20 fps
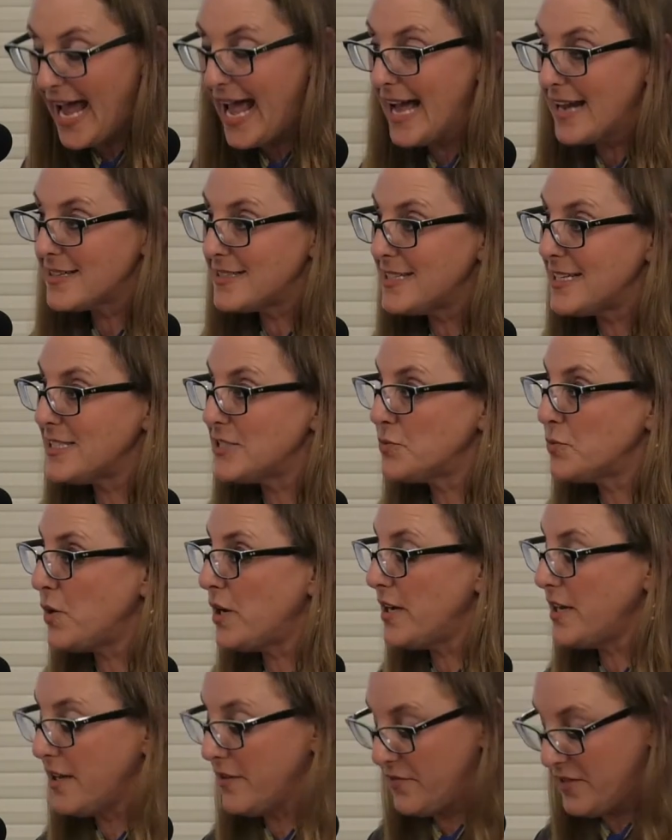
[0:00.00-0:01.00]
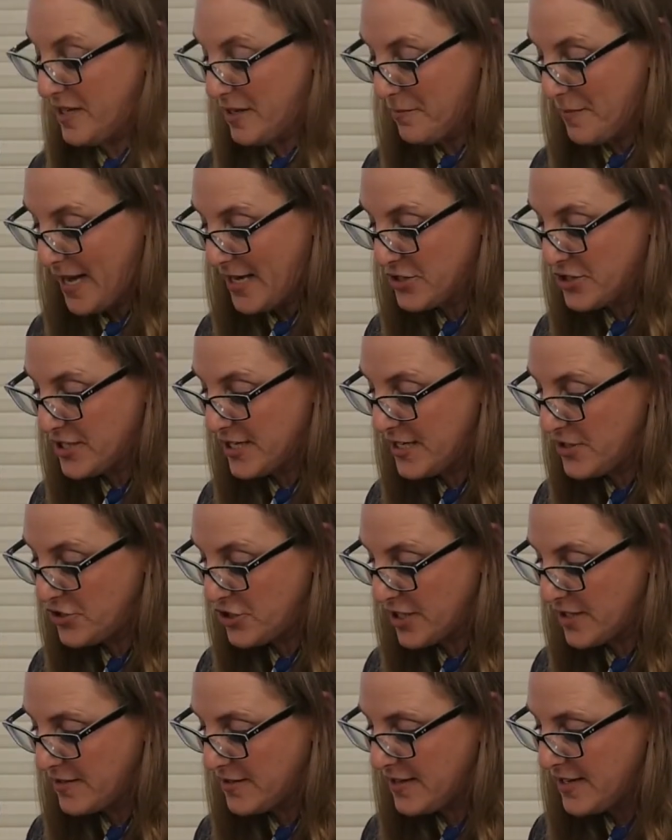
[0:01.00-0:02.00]
act as one of the
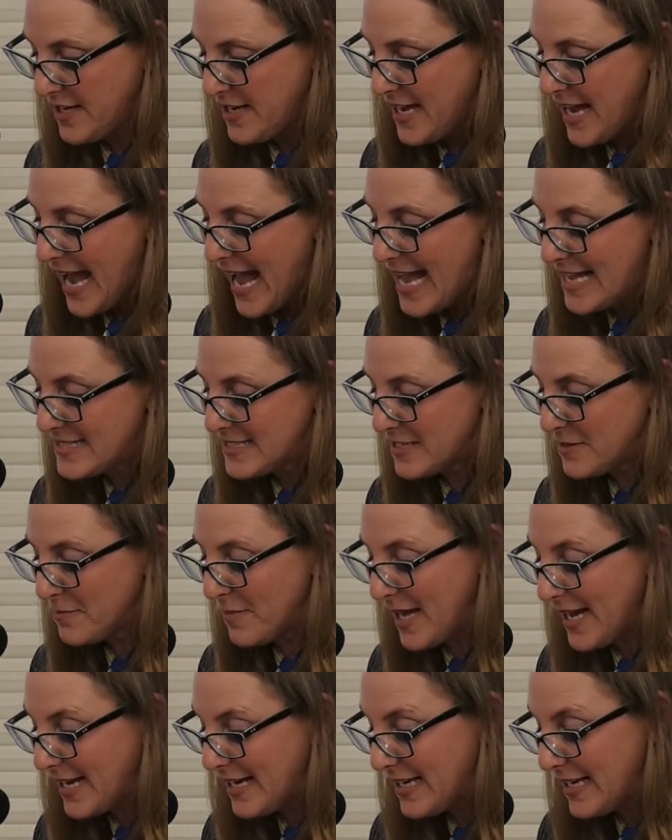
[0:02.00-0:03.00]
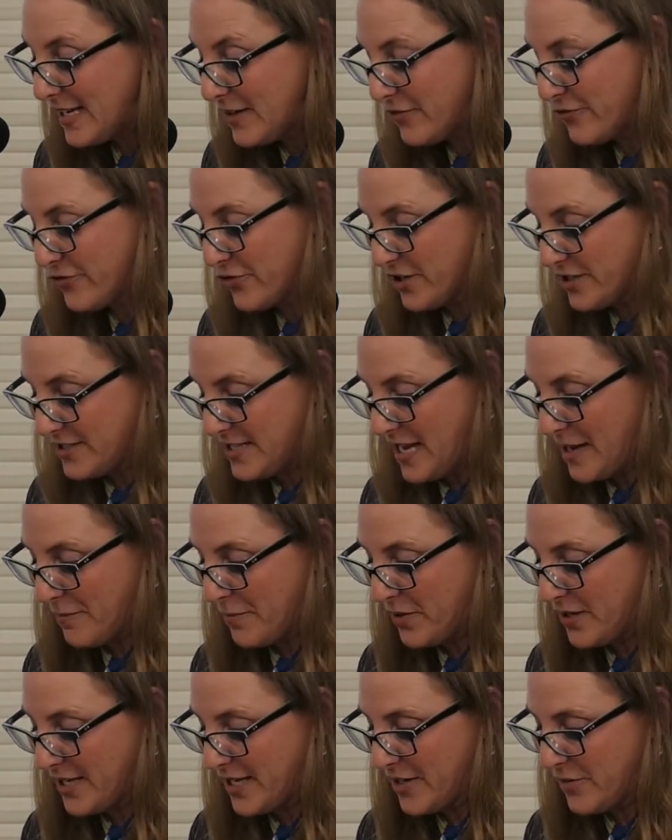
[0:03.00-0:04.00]
imagination, as it might if, for
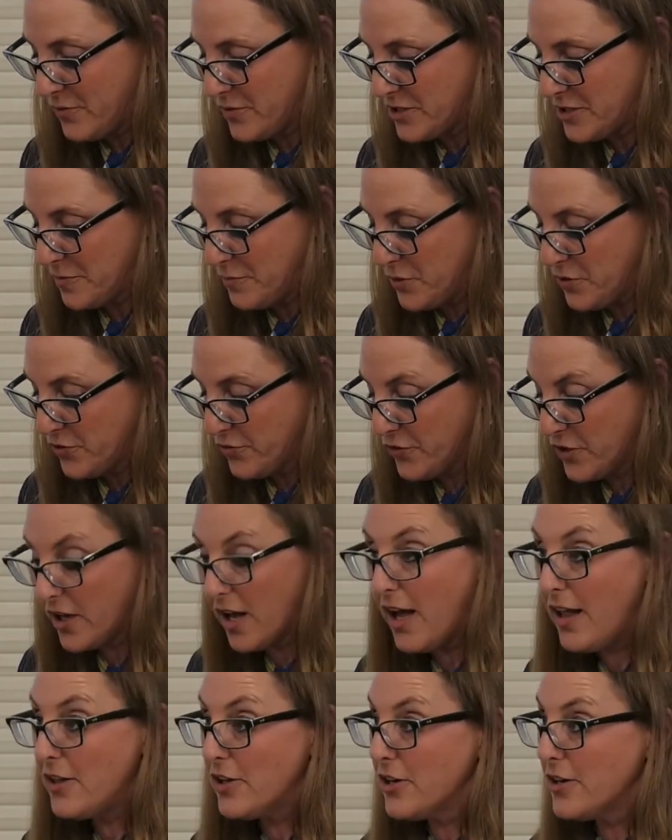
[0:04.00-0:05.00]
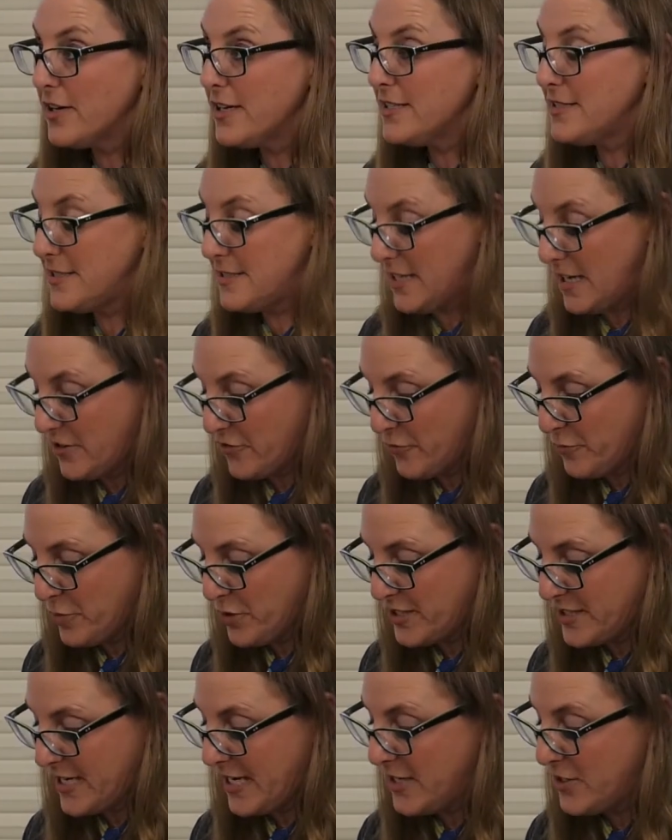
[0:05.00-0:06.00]
example, it was a beautiful color instead of
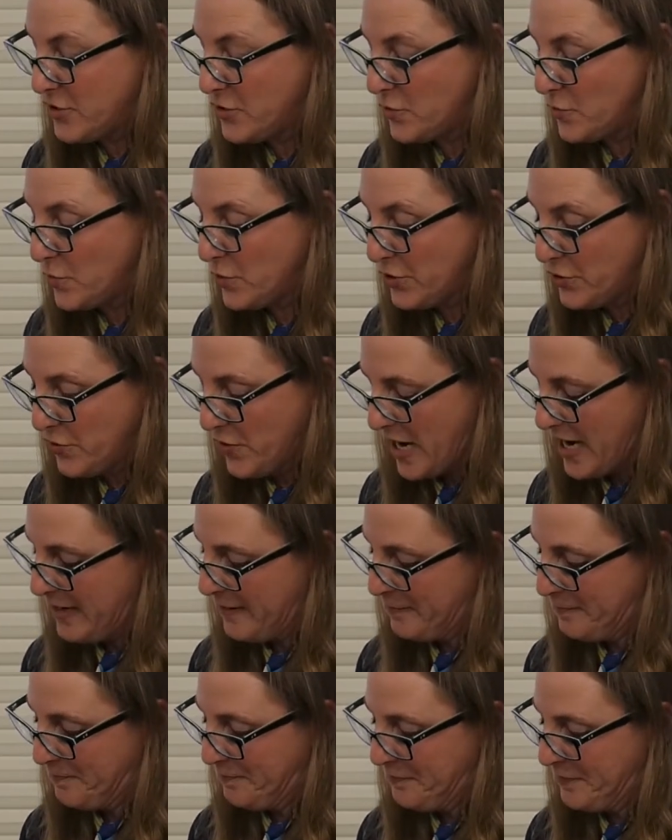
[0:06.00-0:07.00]
pretend wood grain.